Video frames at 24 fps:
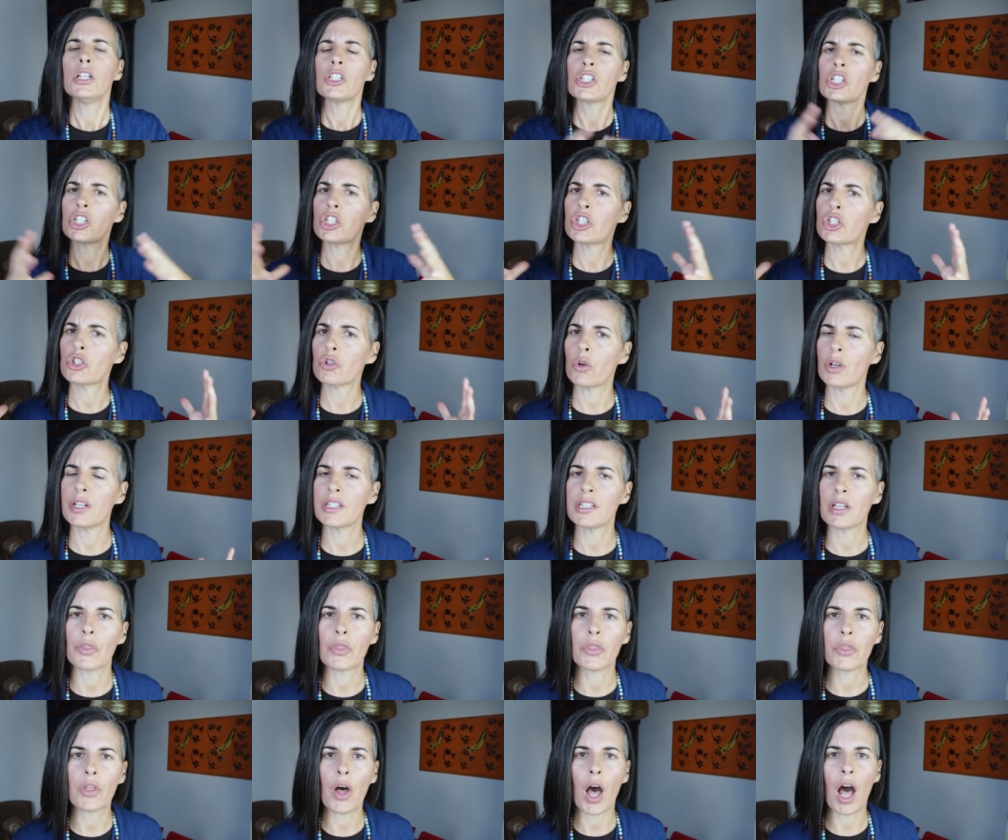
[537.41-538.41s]

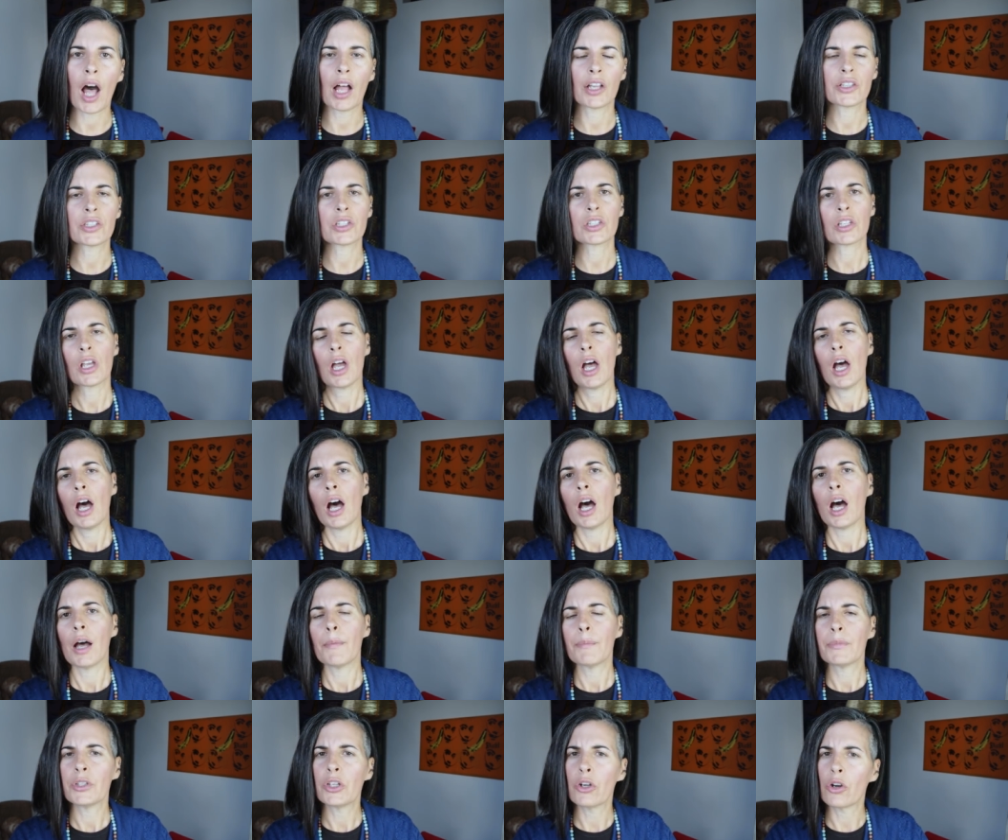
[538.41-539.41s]
disjointed thoughts.
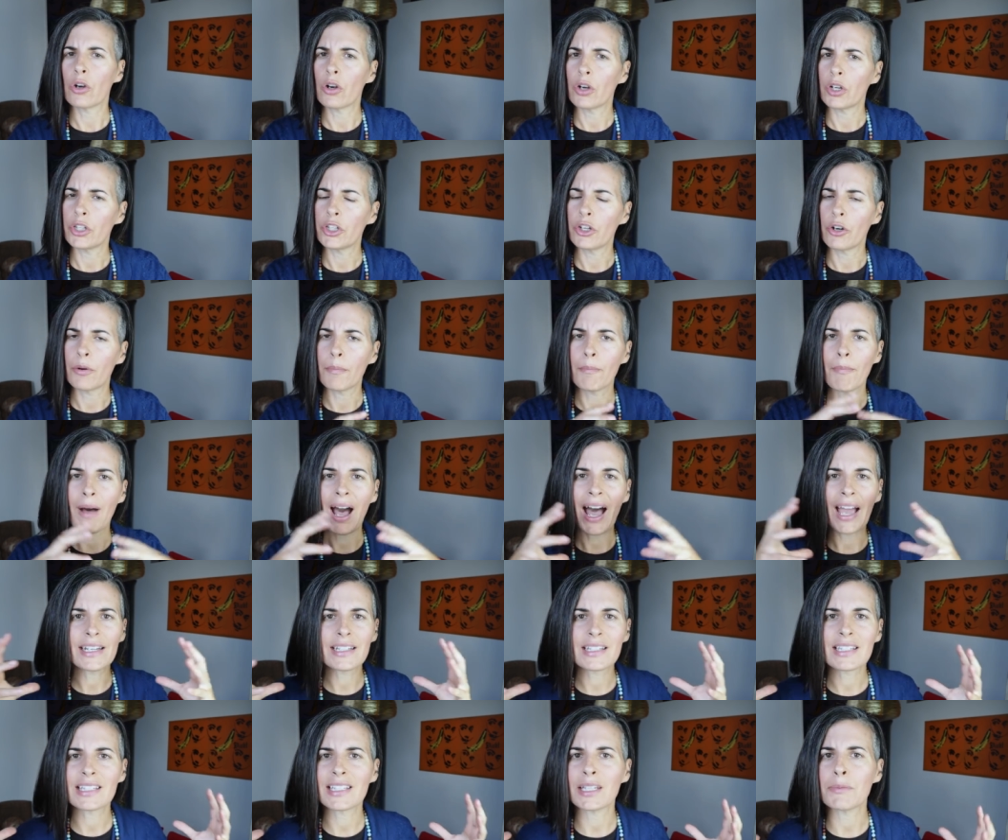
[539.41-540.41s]
Um, your, your mind